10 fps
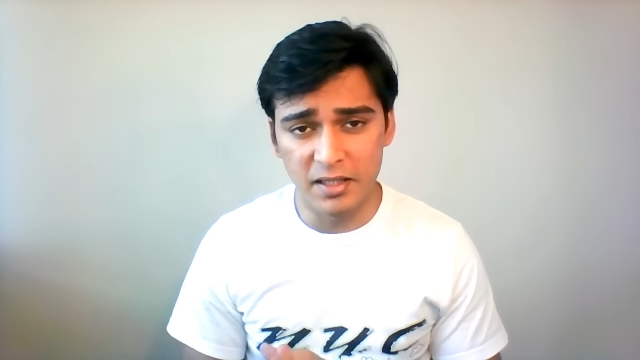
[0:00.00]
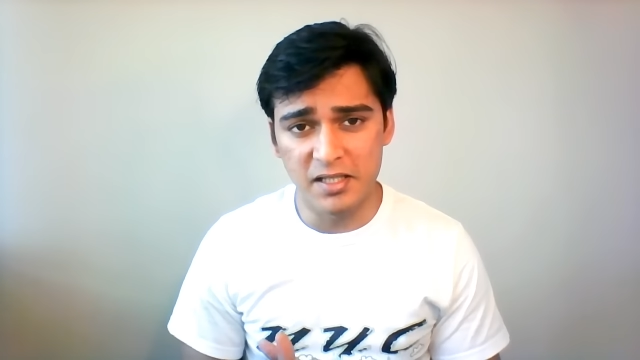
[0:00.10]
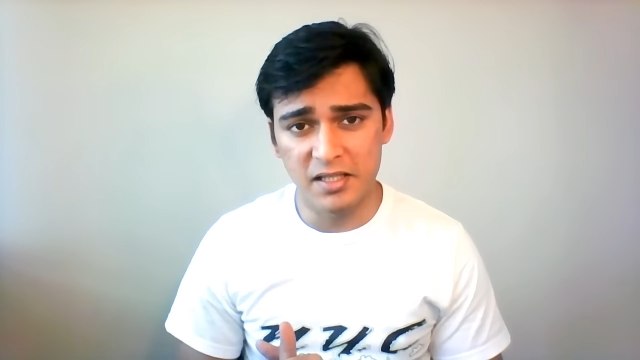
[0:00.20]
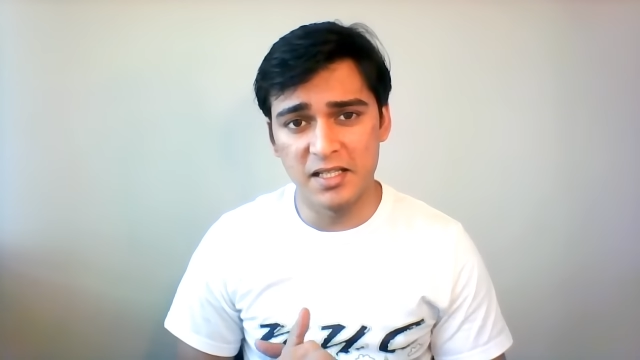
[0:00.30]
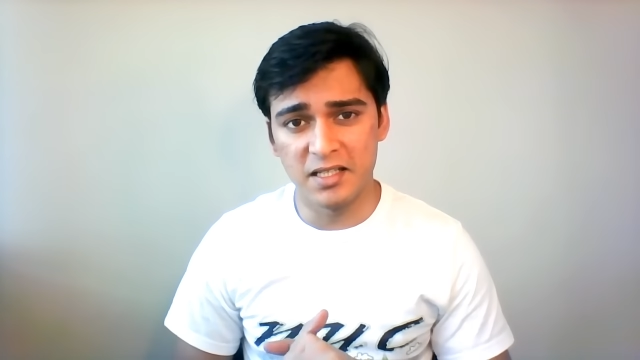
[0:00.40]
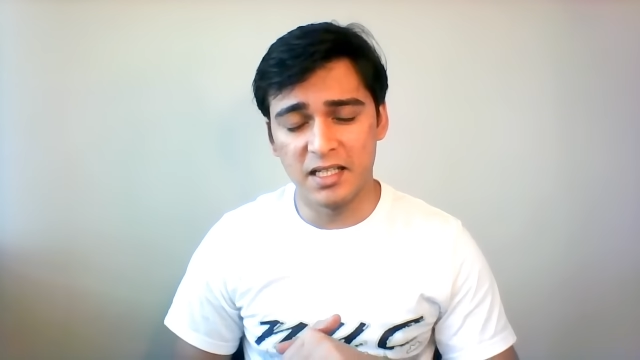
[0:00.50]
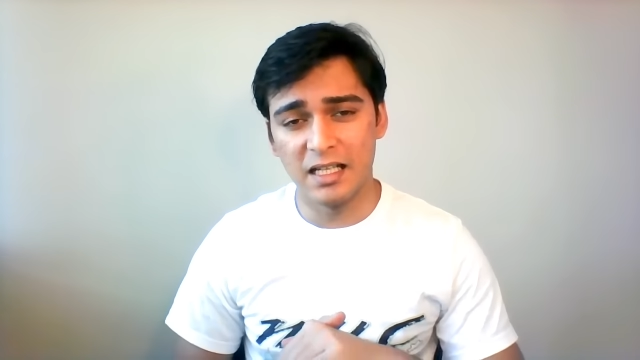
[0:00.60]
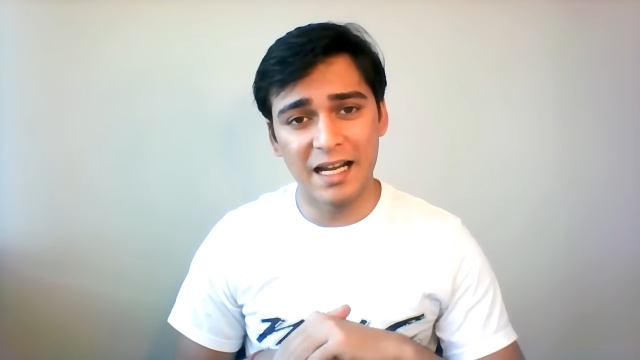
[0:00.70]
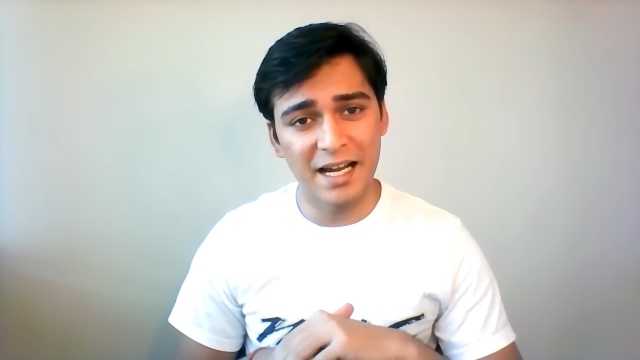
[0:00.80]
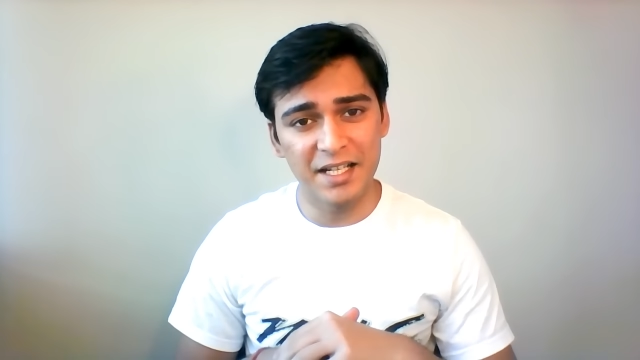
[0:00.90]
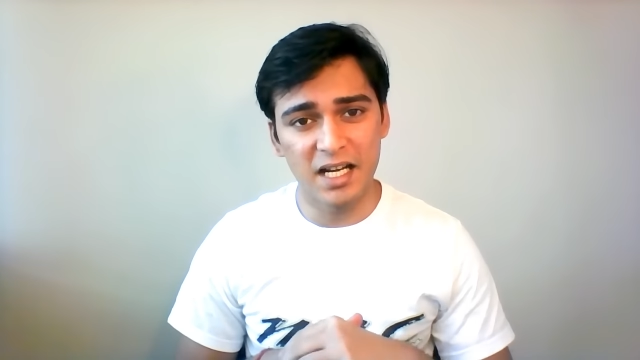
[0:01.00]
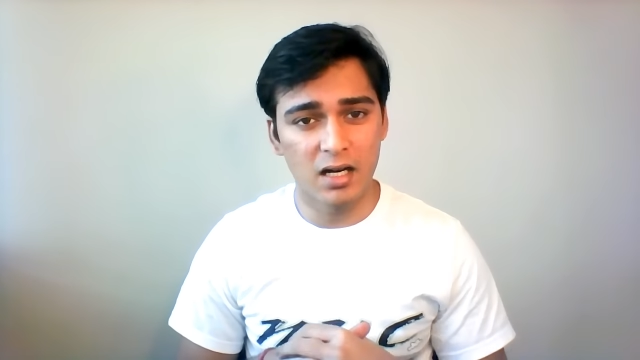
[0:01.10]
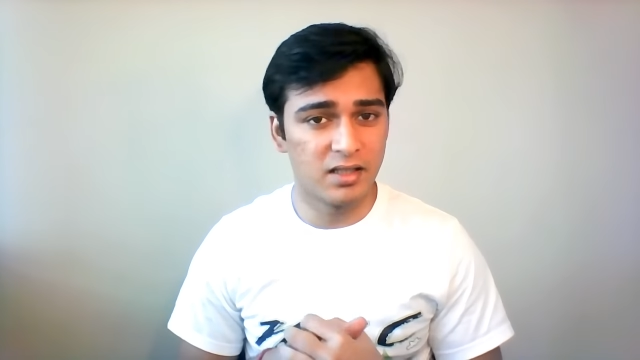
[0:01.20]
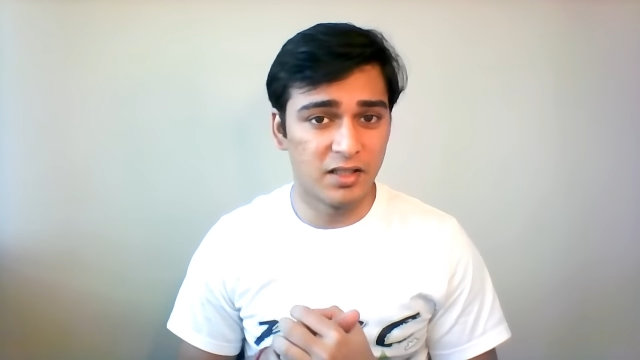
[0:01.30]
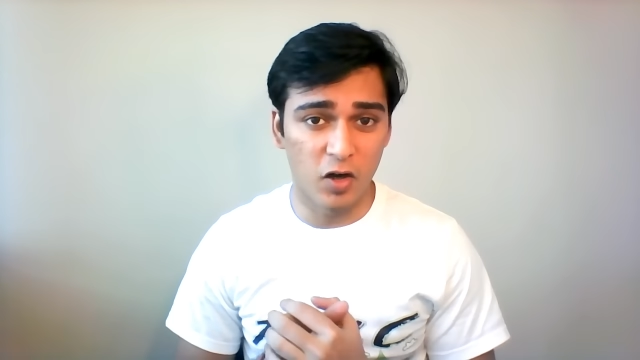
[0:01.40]
This is a
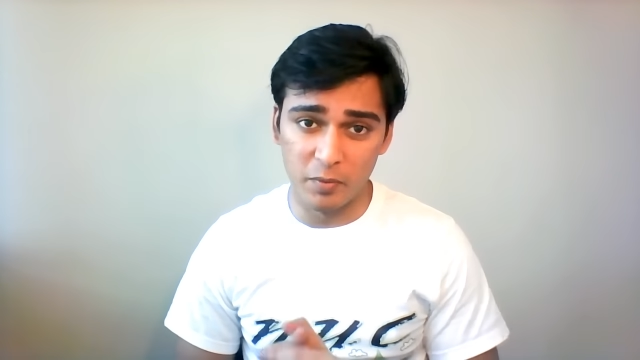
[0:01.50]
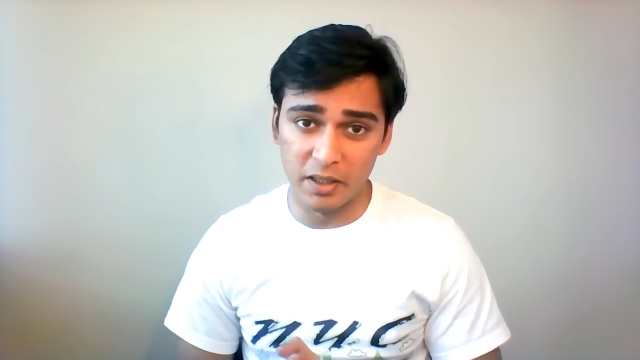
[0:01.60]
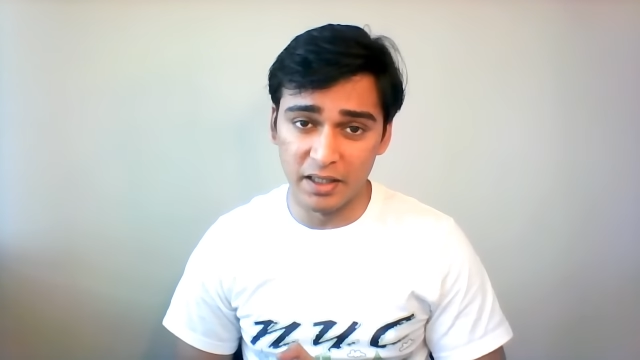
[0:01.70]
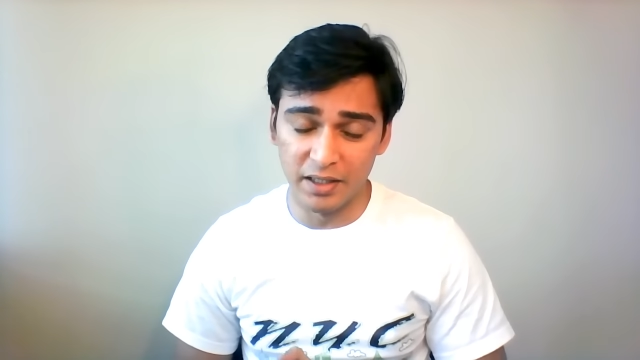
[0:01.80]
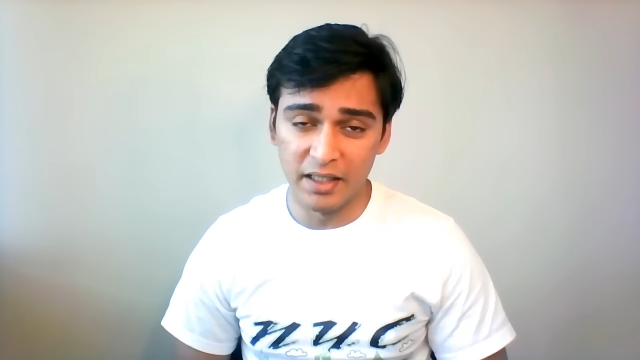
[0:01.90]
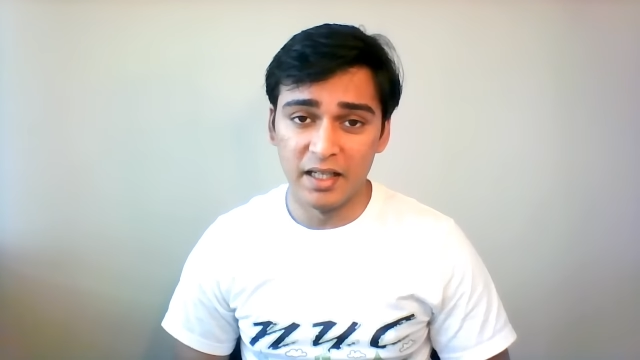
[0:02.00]
light-hearted comedy.